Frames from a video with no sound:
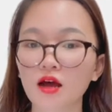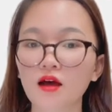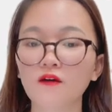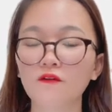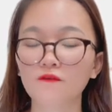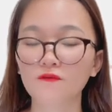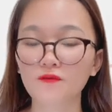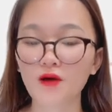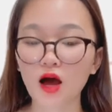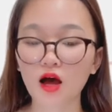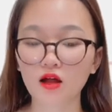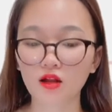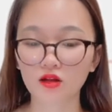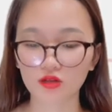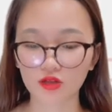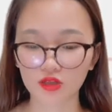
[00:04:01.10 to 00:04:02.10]

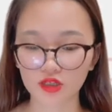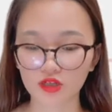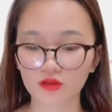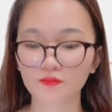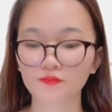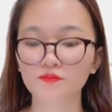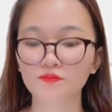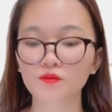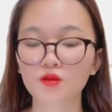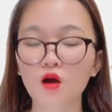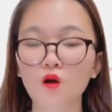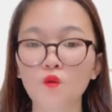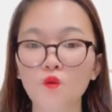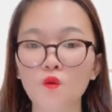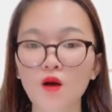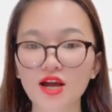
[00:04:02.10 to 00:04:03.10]
fault.
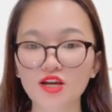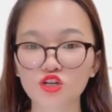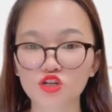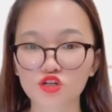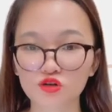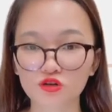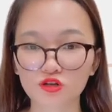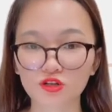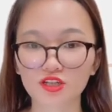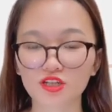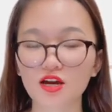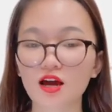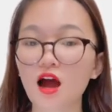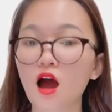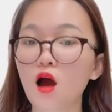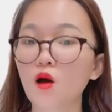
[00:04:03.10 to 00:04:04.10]
Why should
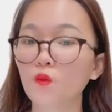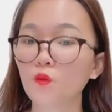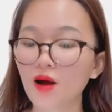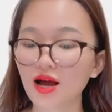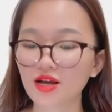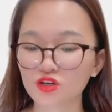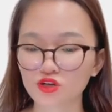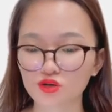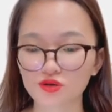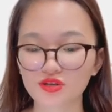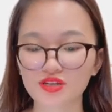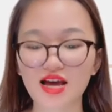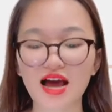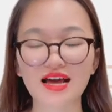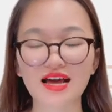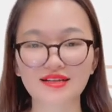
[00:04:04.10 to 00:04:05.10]
why should
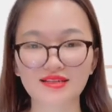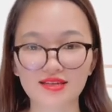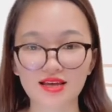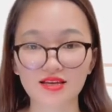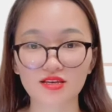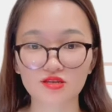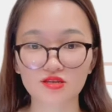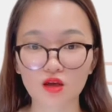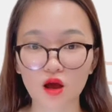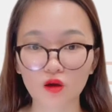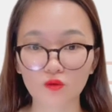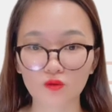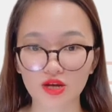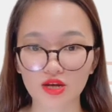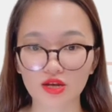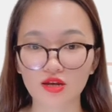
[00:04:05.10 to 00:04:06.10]
I say
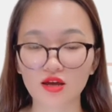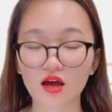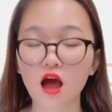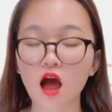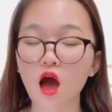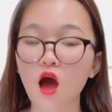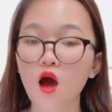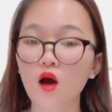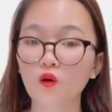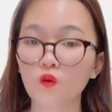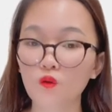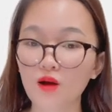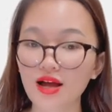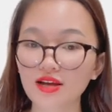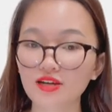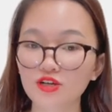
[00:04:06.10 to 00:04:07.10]
sorry?
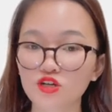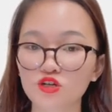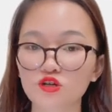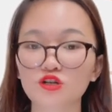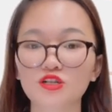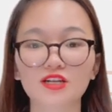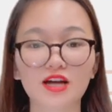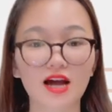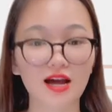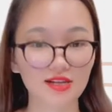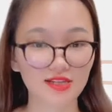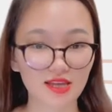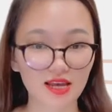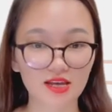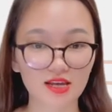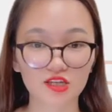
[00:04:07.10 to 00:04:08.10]
Why should I
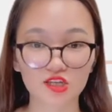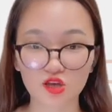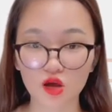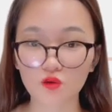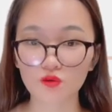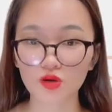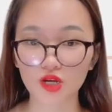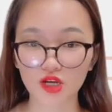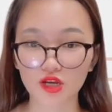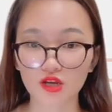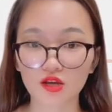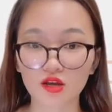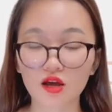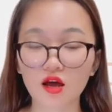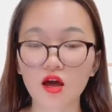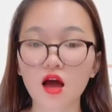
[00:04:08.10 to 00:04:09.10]
say sorry?
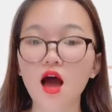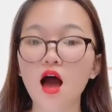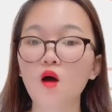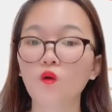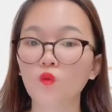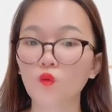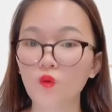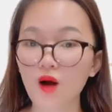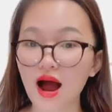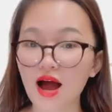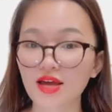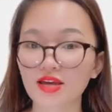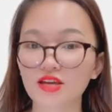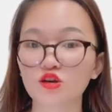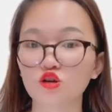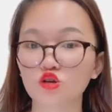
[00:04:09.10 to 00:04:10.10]

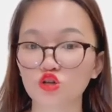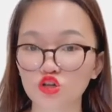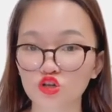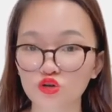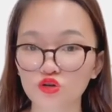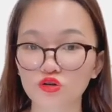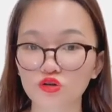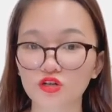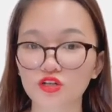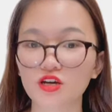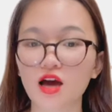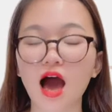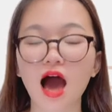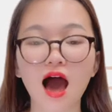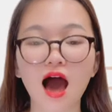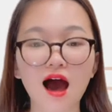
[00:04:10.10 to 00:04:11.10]
Why should
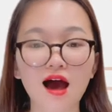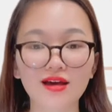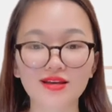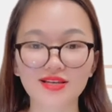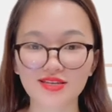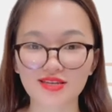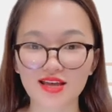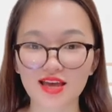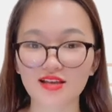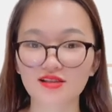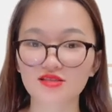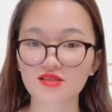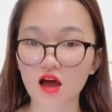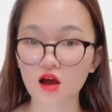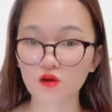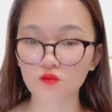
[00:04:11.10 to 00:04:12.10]
I say
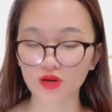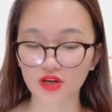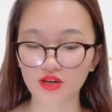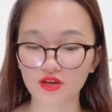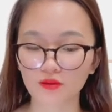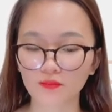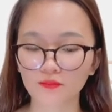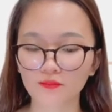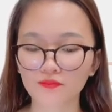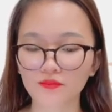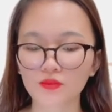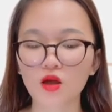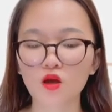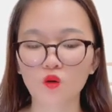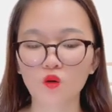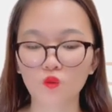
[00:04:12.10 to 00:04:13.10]
sorry?
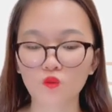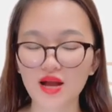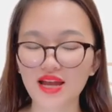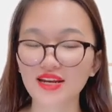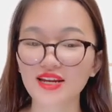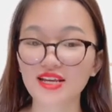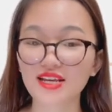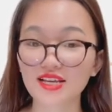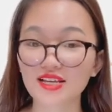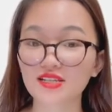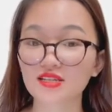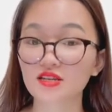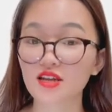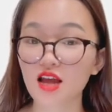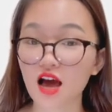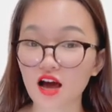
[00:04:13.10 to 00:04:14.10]
When it's
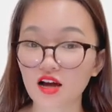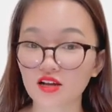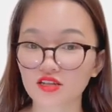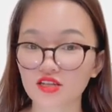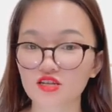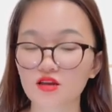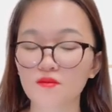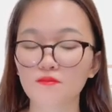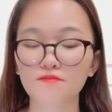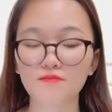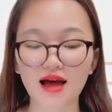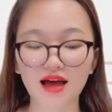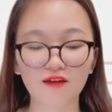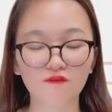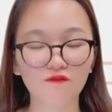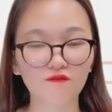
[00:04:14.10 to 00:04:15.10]
not my
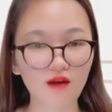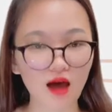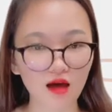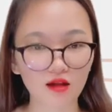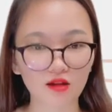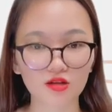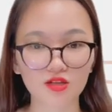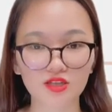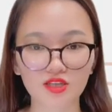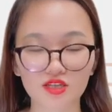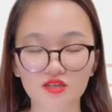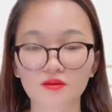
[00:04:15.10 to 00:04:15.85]
fault.